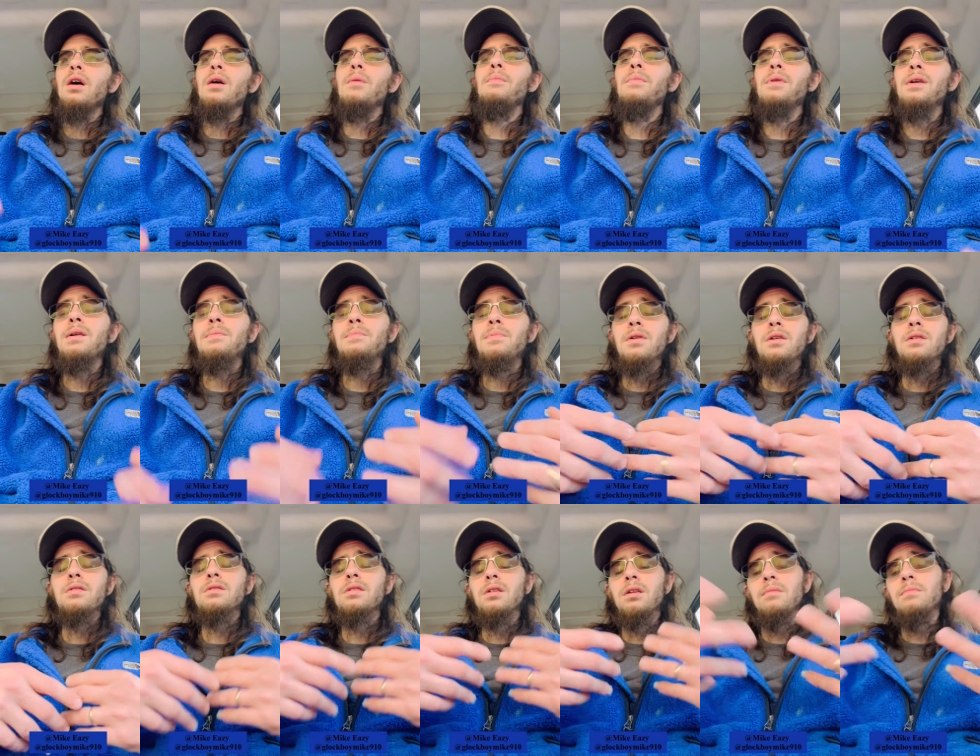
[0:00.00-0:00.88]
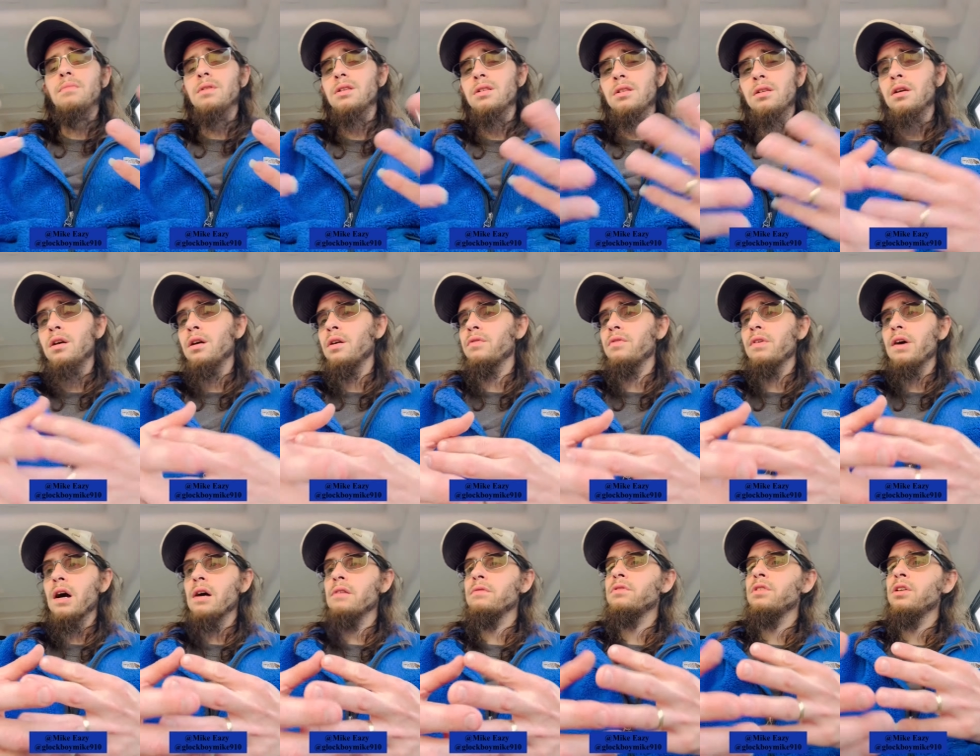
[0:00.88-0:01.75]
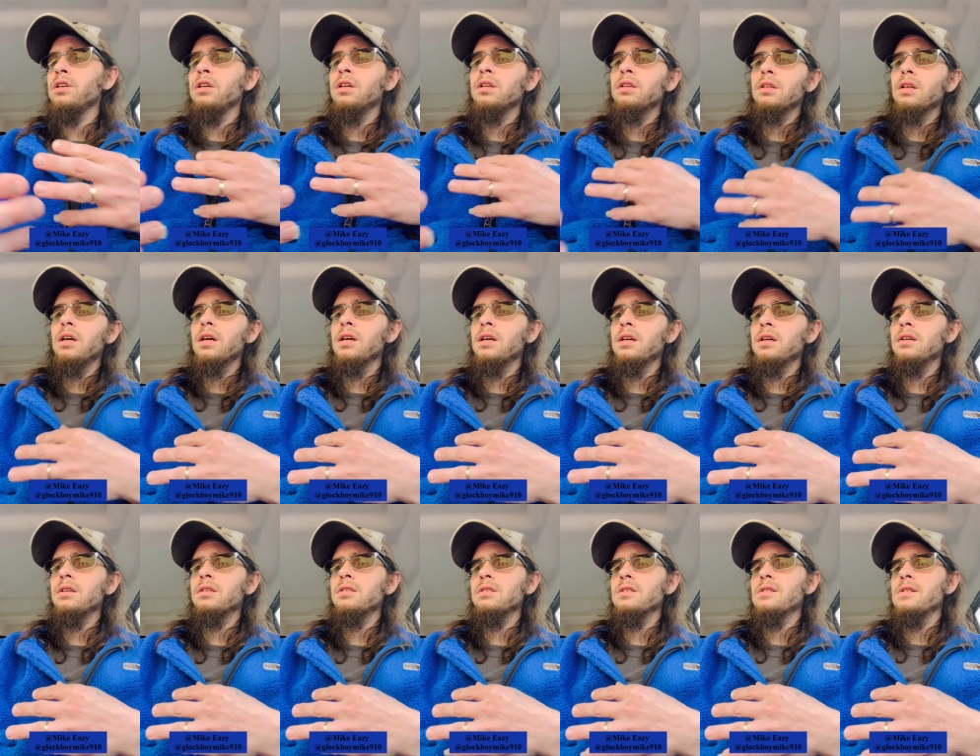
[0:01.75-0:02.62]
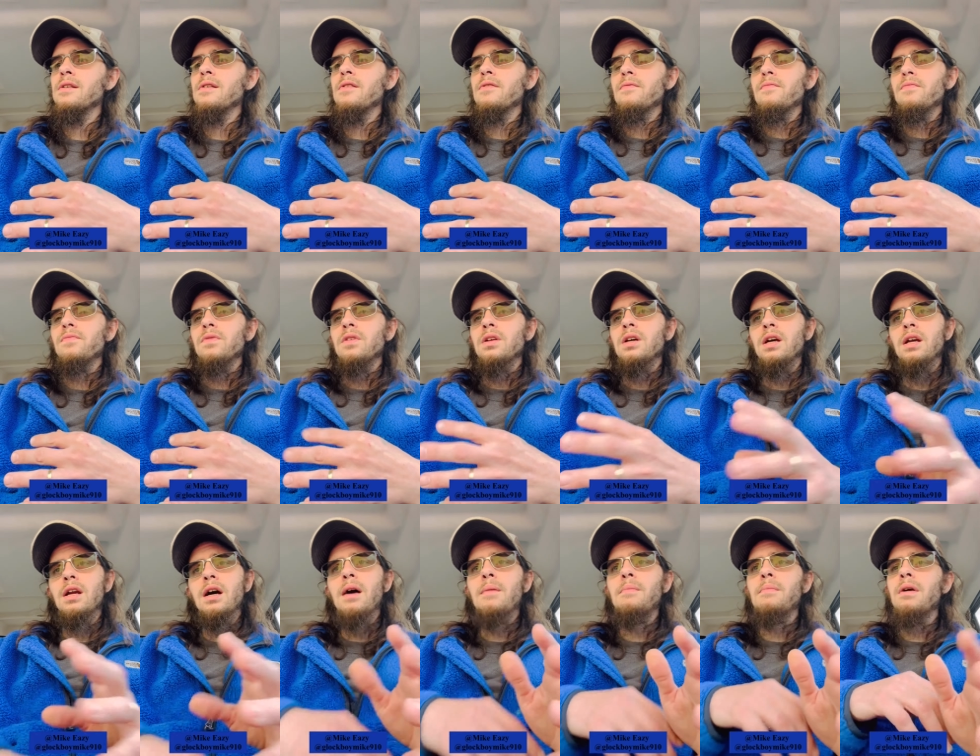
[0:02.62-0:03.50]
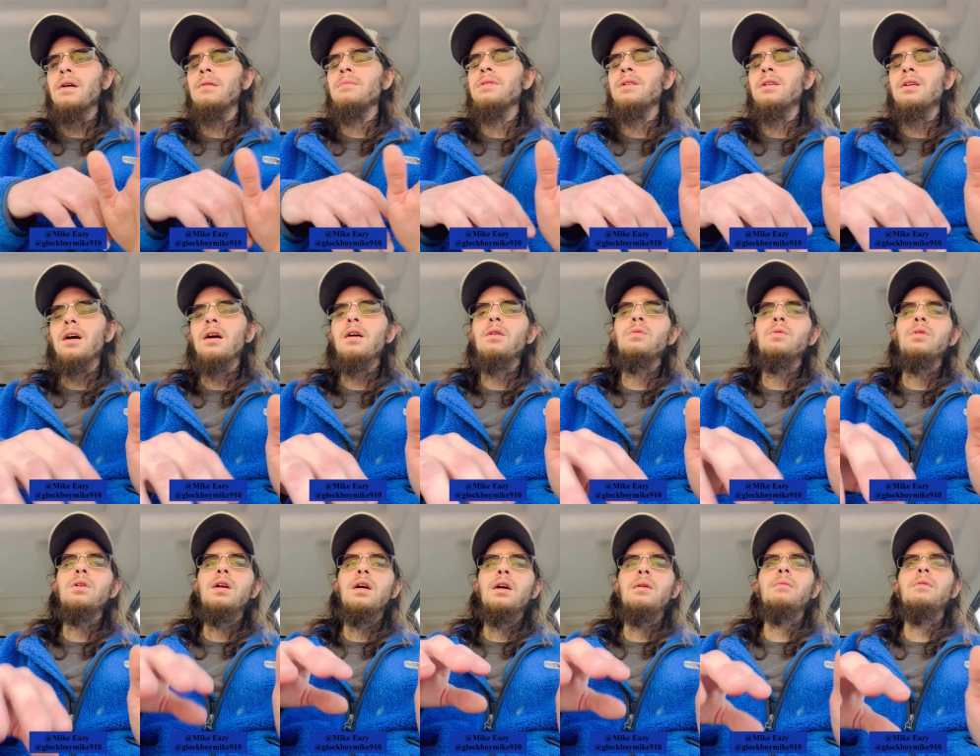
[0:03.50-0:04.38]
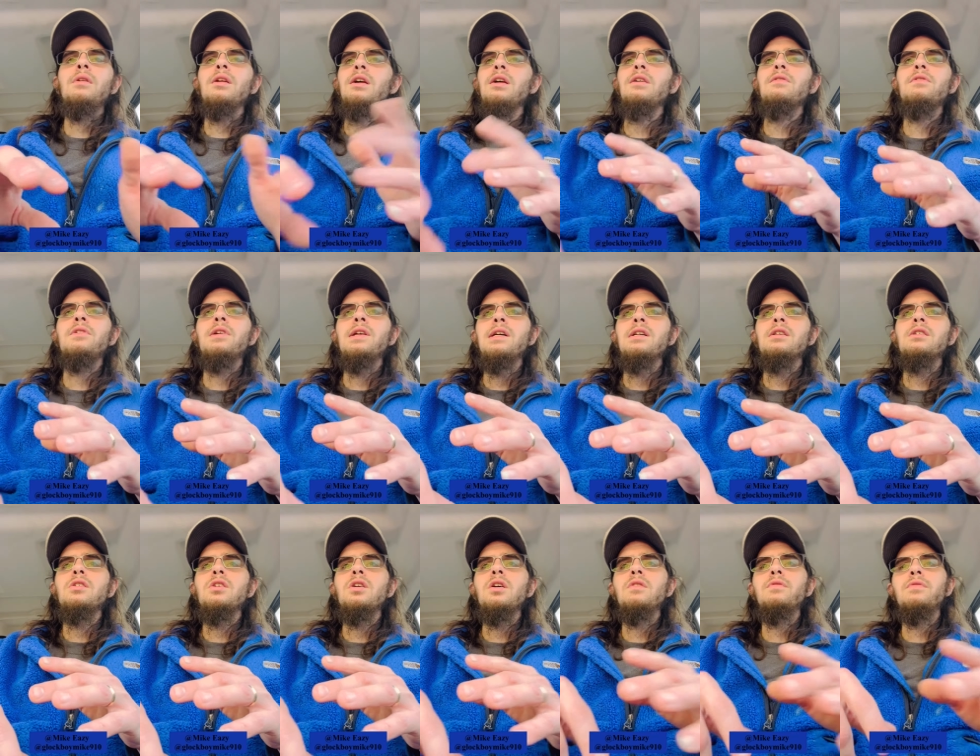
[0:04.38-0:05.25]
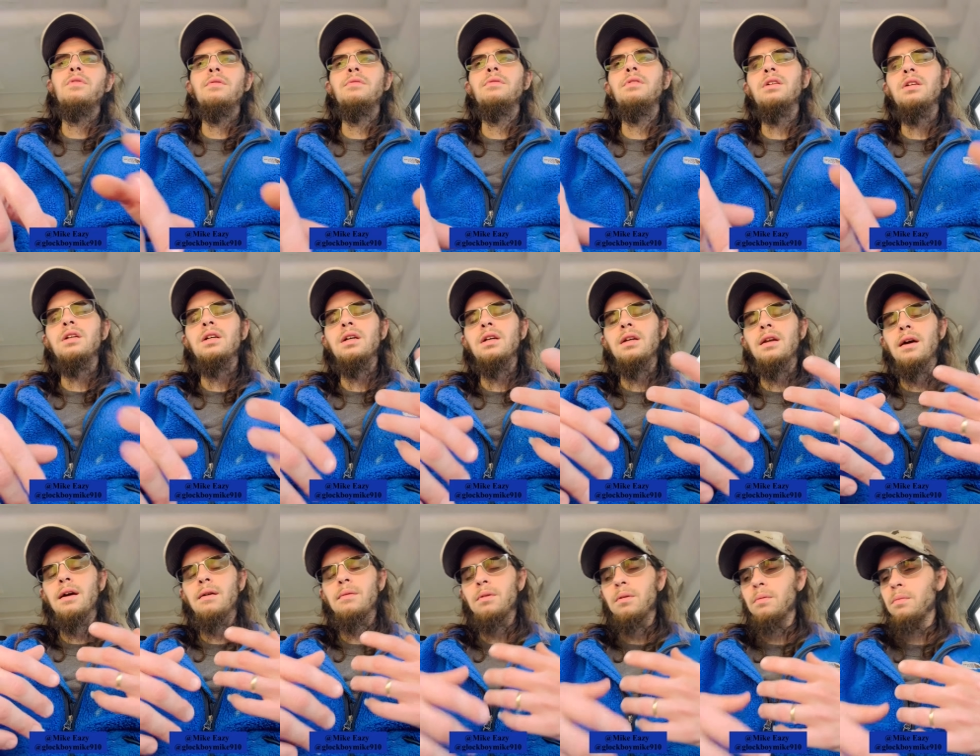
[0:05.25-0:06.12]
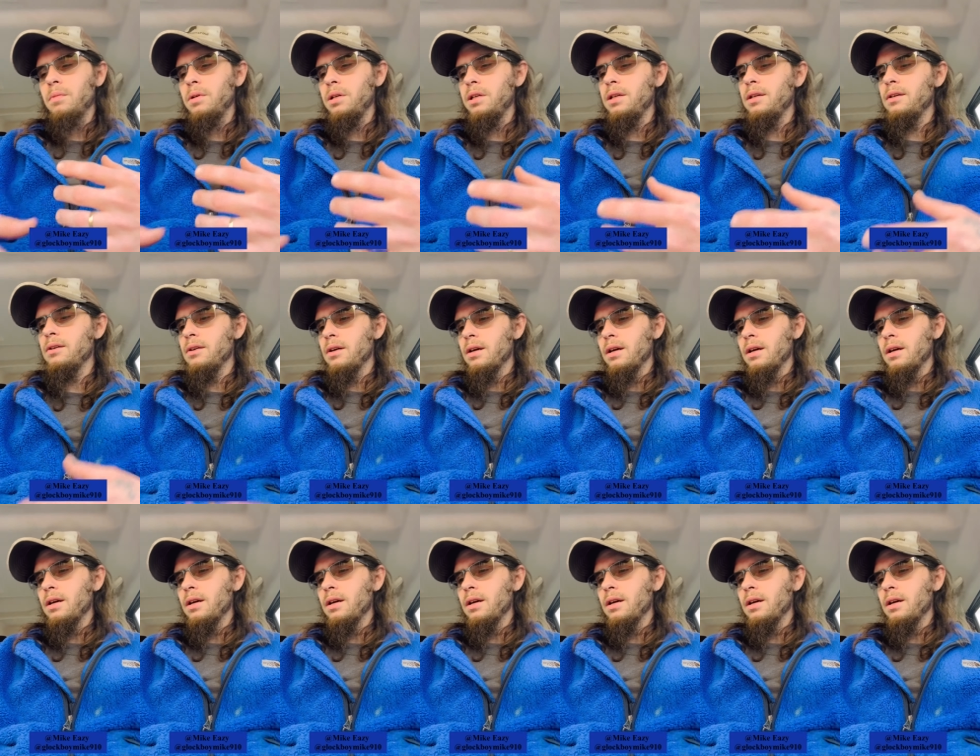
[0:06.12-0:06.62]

Me personally, myself, I've done things, and I maybe not would have believed in that stuff if it didn't happen to me.